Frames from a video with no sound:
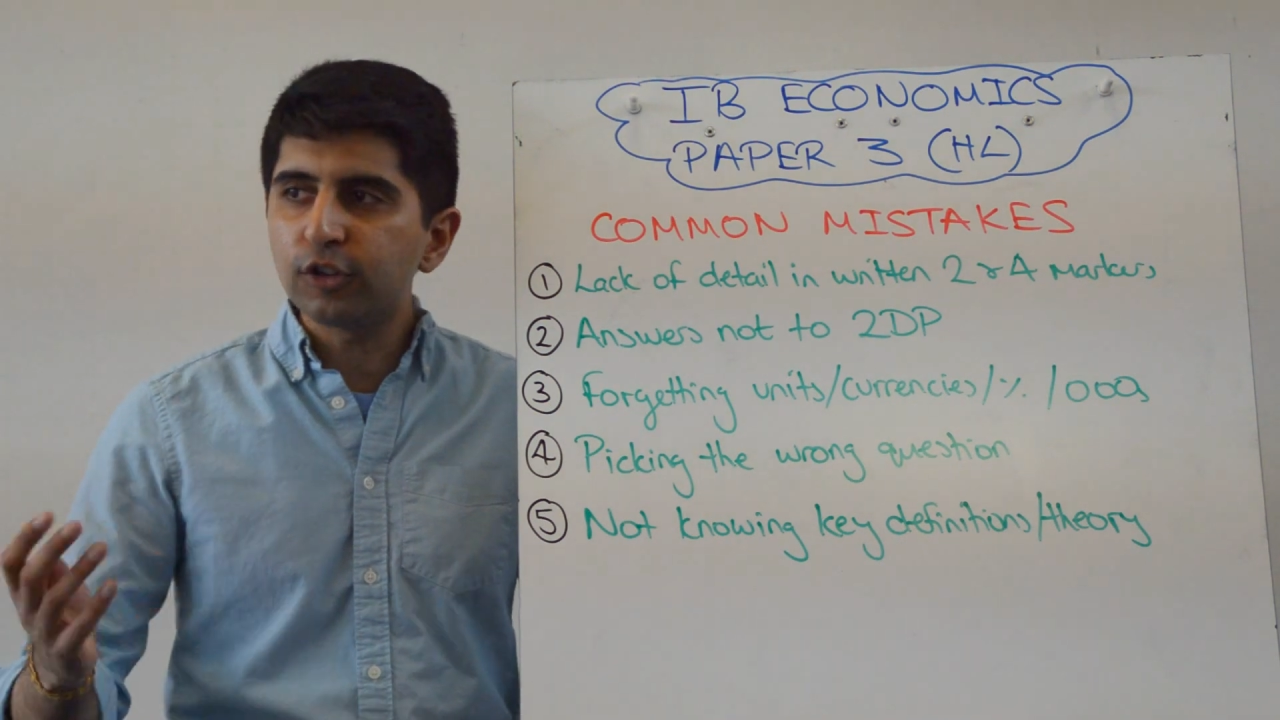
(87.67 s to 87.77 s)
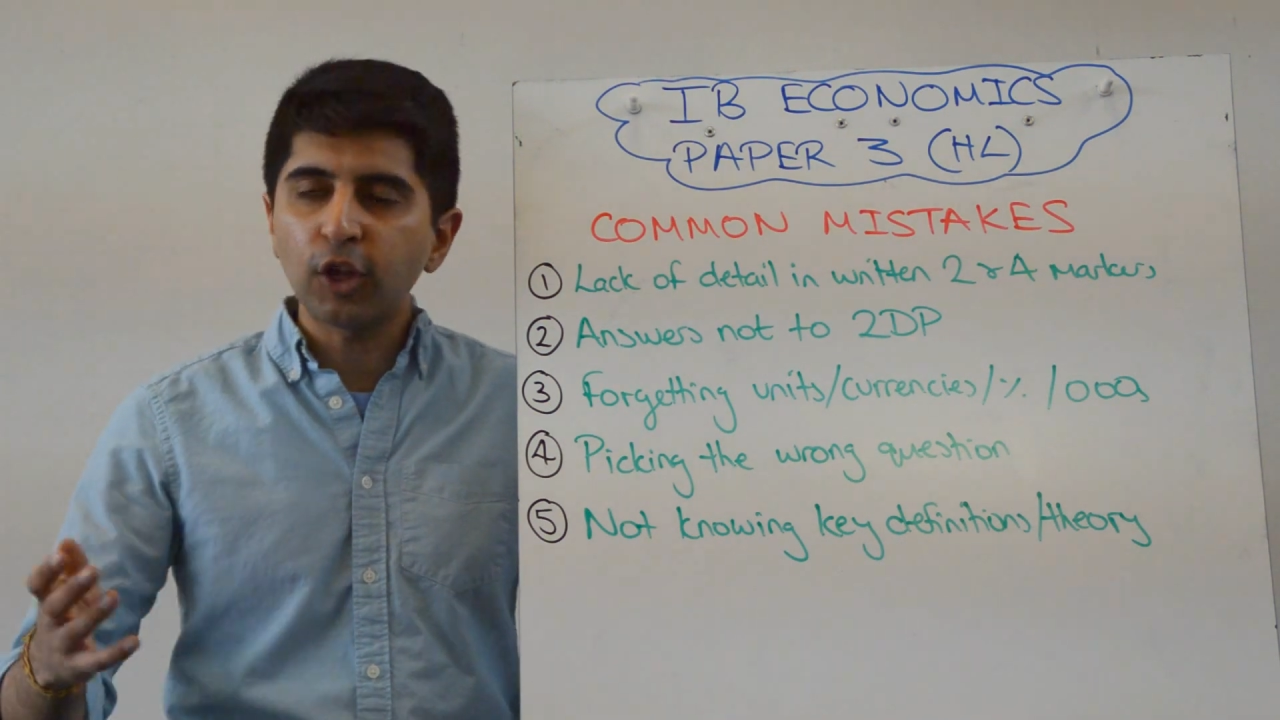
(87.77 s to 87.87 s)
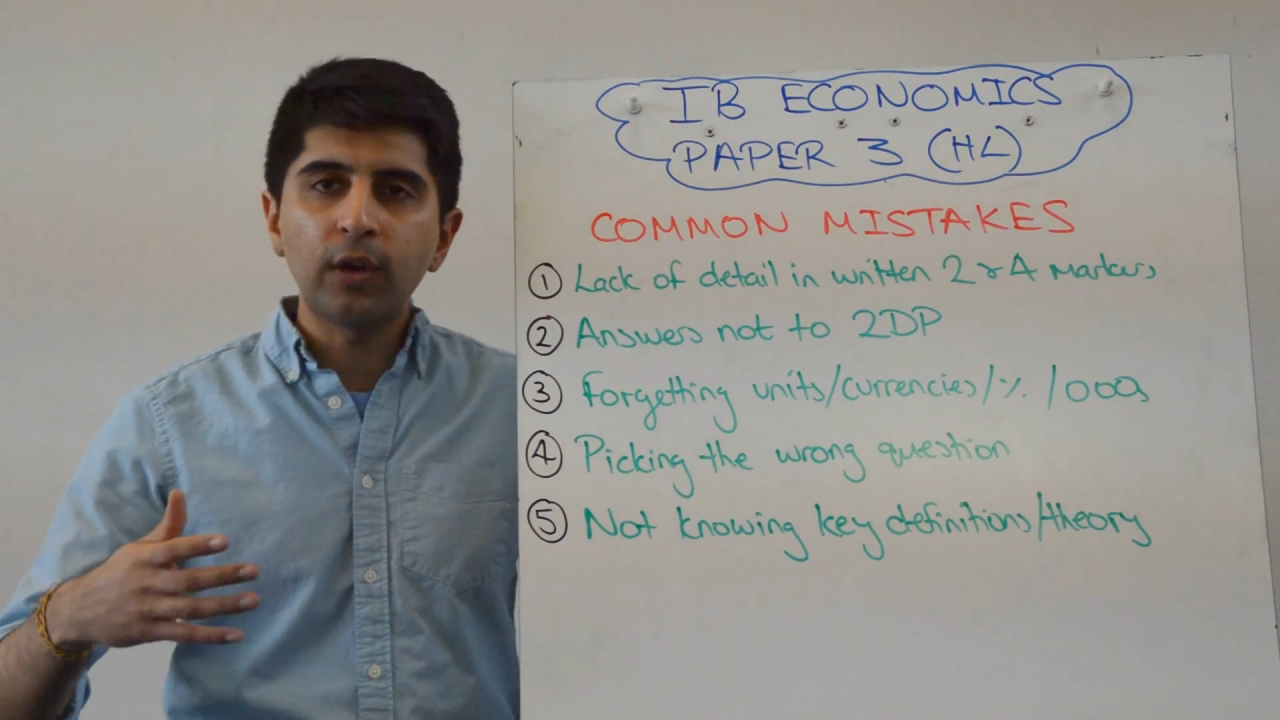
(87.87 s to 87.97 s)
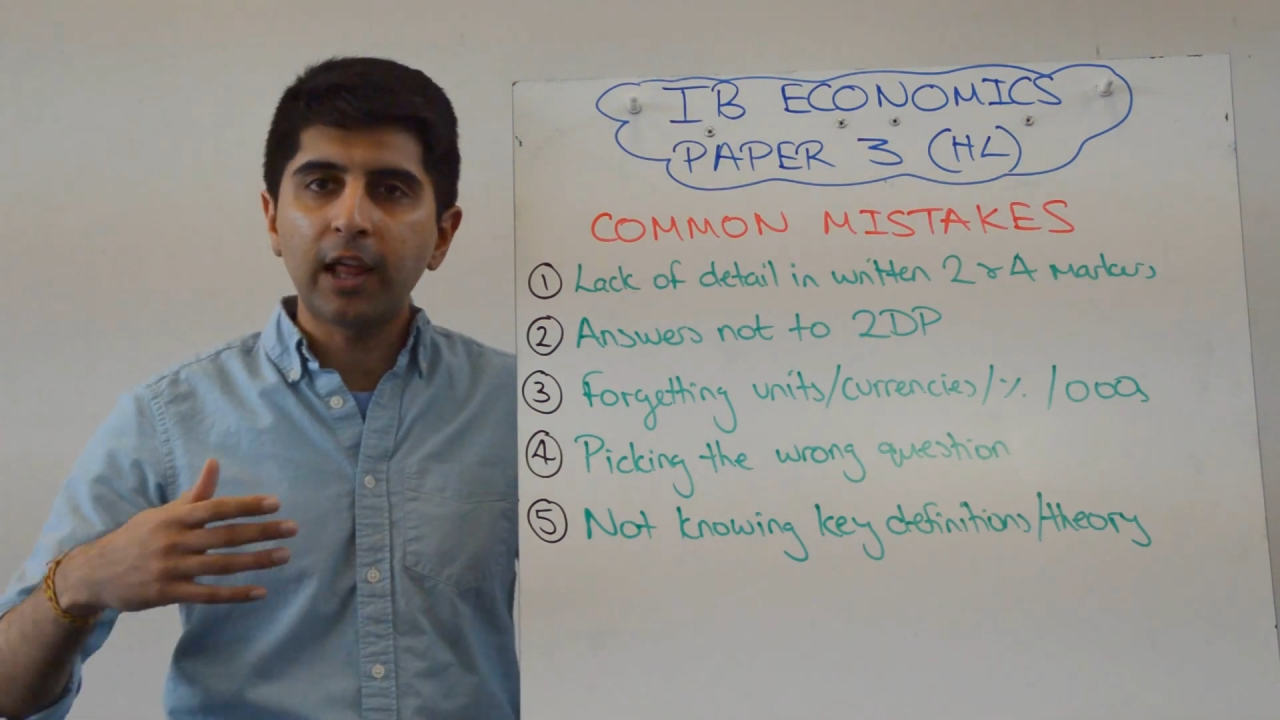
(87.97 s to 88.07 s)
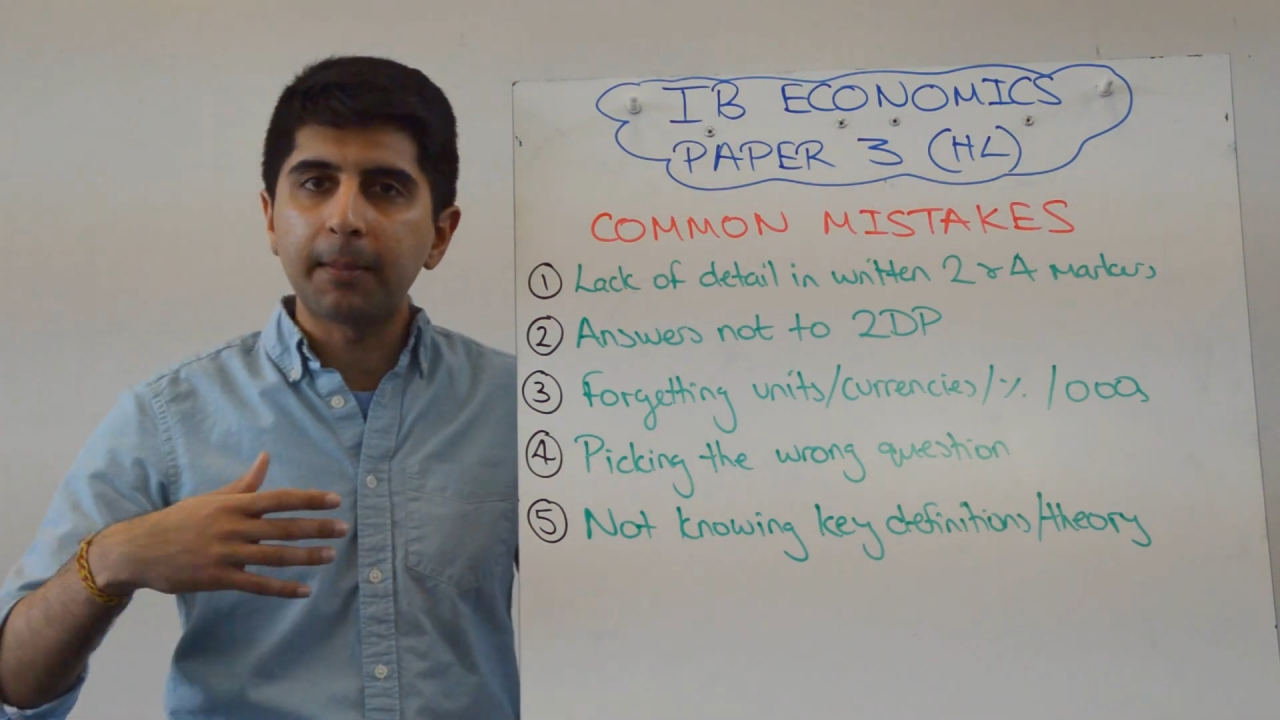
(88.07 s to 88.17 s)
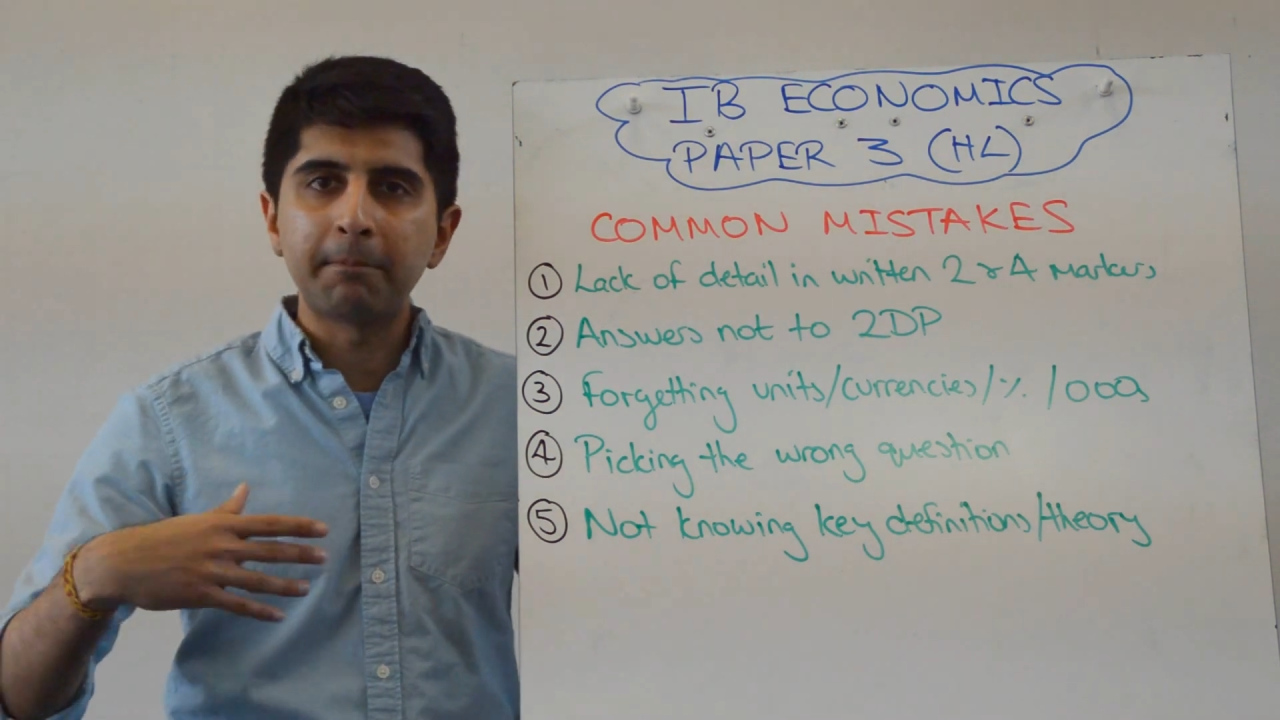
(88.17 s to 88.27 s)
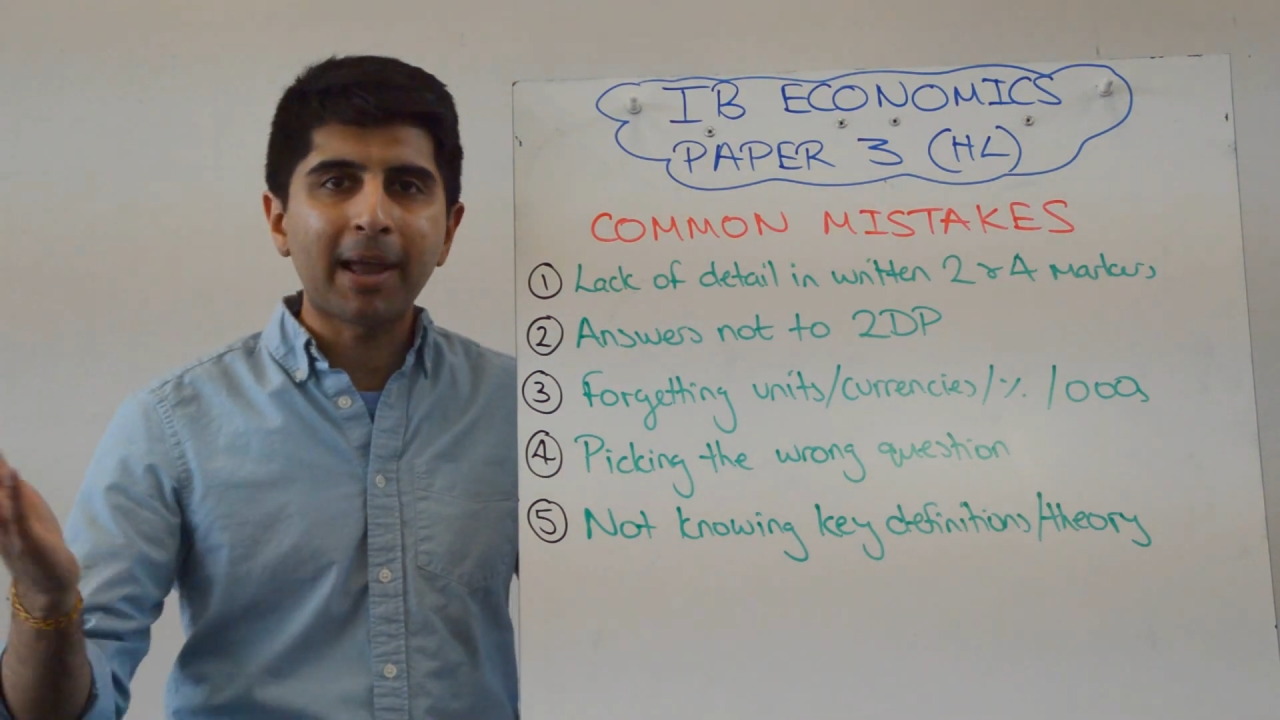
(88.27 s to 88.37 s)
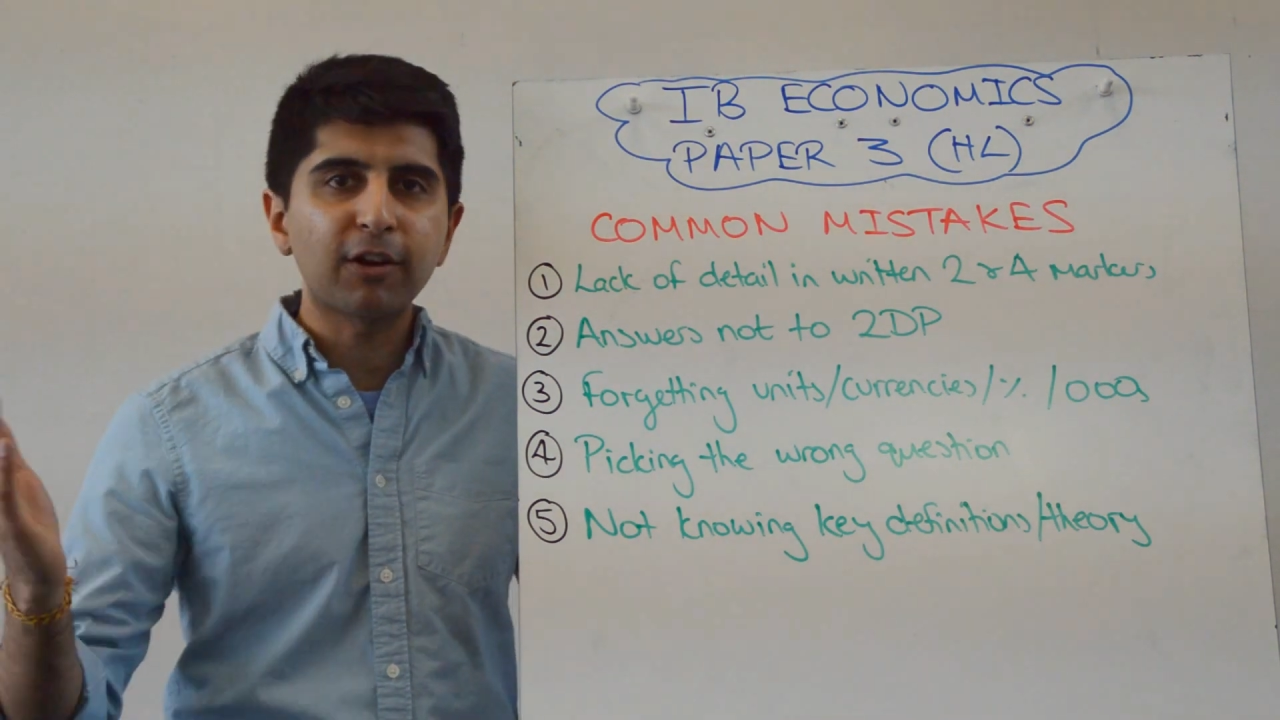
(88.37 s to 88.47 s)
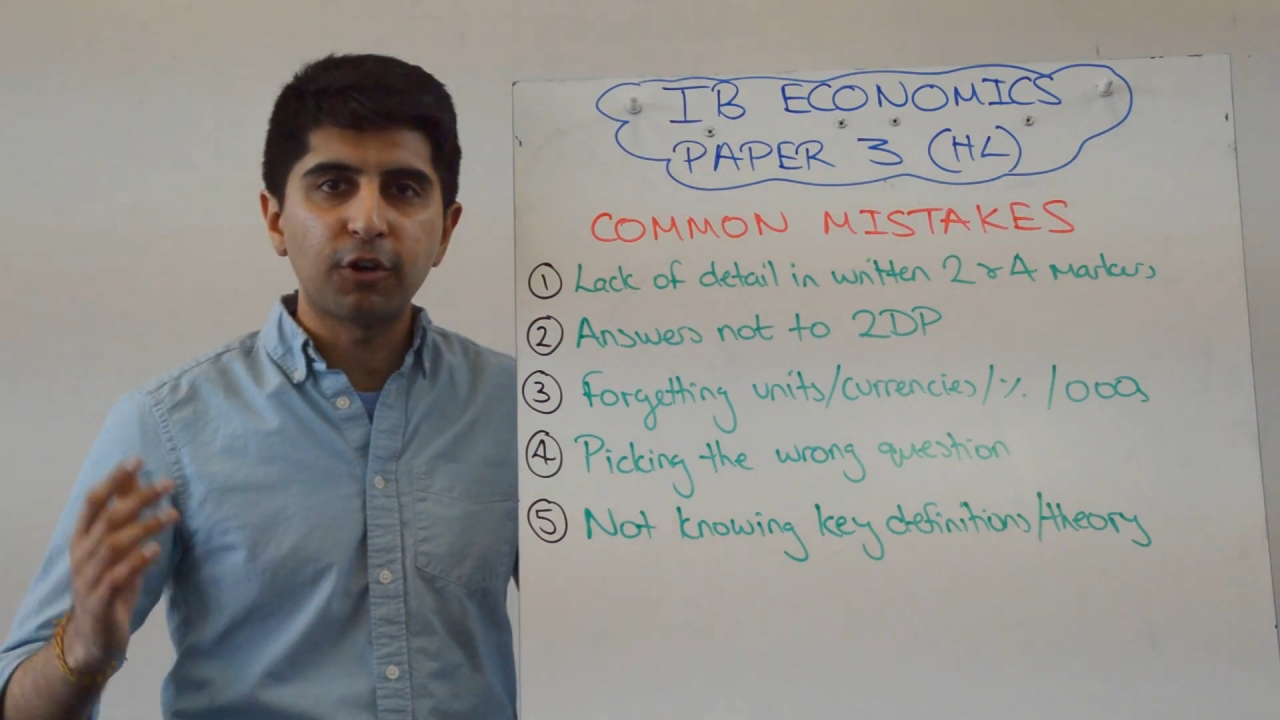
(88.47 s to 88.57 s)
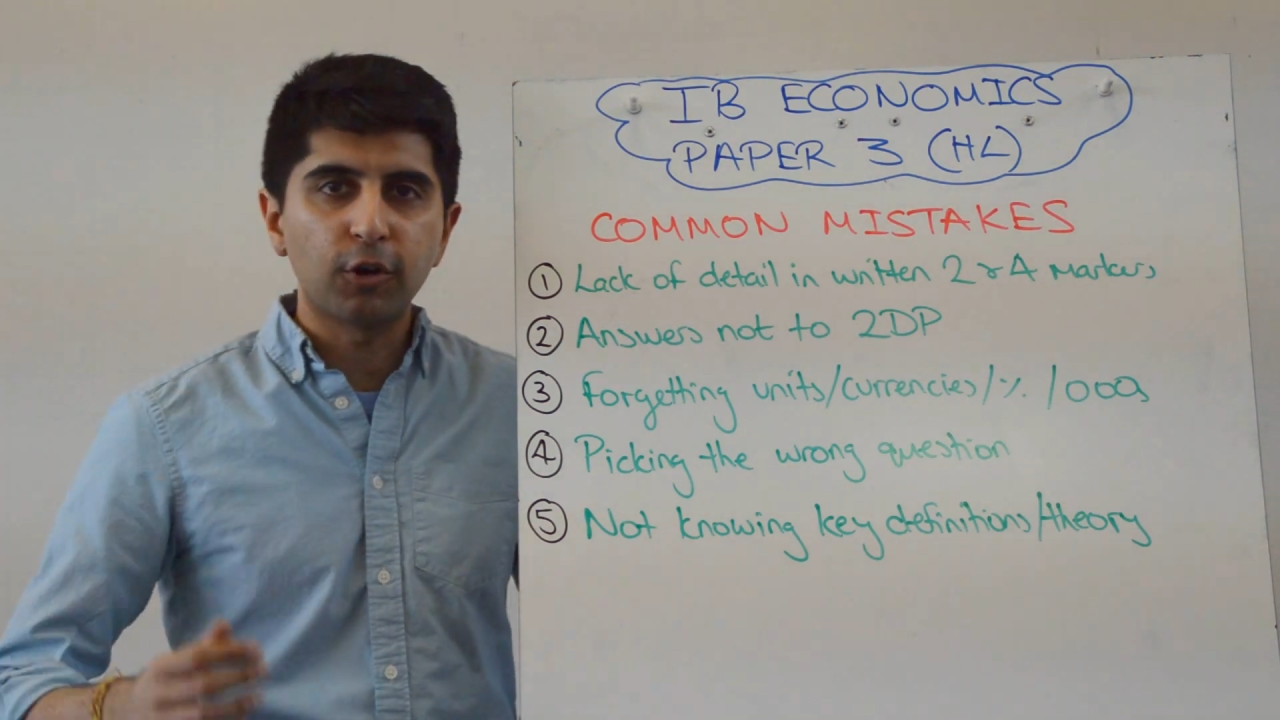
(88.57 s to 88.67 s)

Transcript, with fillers: don't like macro